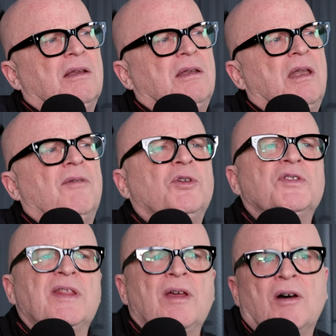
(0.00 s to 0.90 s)
love, because
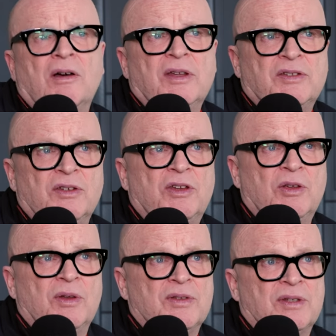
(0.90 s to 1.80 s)
they're the hardest to
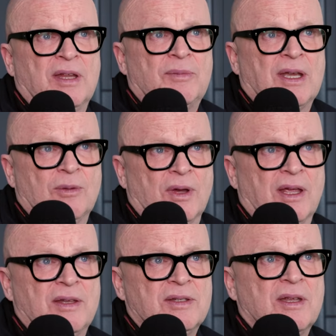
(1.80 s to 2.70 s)
do in many
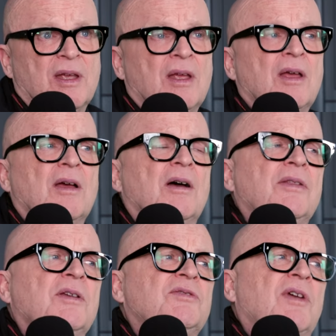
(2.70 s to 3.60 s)
ways, are
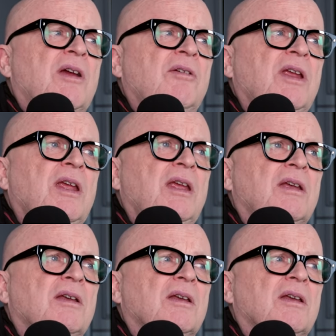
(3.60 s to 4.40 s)
those very...